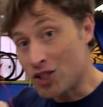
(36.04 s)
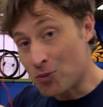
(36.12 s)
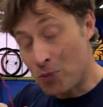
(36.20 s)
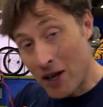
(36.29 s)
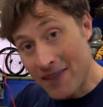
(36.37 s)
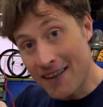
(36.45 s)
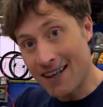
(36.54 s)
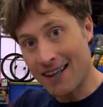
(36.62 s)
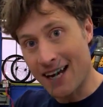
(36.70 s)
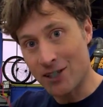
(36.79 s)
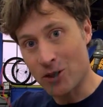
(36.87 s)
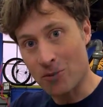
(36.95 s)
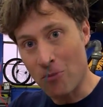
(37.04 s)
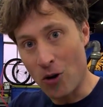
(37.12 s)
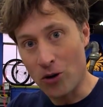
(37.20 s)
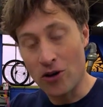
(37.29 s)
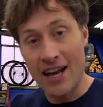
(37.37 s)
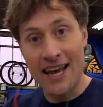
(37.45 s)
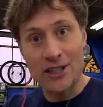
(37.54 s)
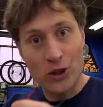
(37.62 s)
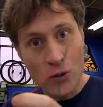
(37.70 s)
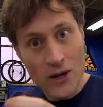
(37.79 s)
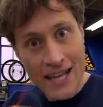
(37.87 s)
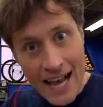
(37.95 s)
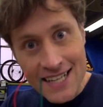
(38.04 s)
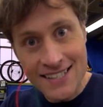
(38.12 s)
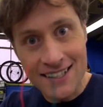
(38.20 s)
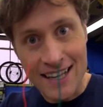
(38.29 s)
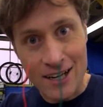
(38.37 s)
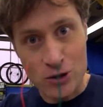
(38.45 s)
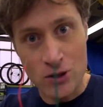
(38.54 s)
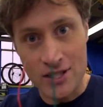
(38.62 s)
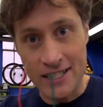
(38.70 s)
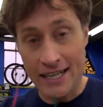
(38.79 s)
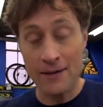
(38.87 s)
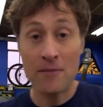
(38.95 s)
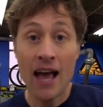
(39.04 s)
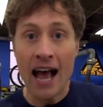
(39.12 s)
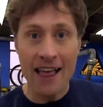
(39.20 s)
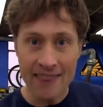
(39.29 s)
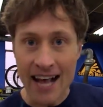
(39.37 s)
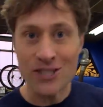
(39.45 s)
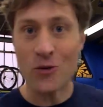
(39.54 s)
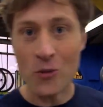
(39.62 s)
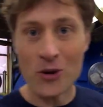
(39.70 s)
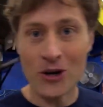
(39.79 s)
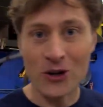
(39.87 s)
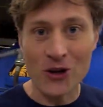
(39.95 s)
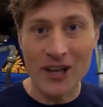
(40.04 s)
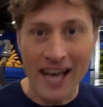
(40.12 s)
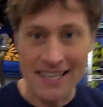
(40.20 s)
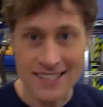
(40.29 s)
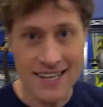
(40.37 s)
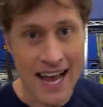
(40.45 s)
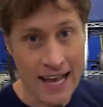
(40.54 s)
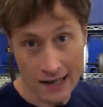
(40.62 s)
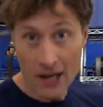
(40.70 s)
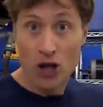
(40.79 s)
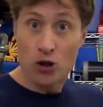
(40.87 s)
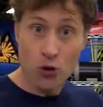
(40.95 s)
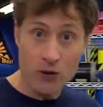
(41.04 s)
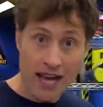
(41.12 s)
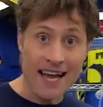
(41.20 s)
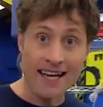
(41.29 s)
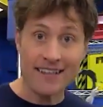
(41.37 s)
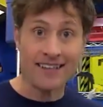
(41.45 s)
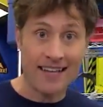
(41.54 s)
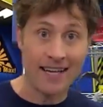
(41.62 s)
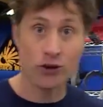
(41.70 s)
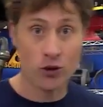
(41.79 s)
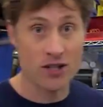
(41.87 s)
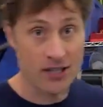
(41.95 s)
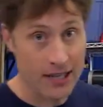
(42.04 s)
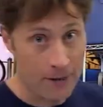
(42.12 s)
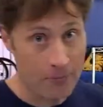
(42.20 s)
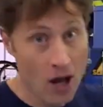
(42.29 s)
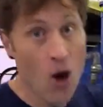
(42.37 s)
spin the electric motor, it creates electricity. And that's what we're gonna look at today, creating electricity.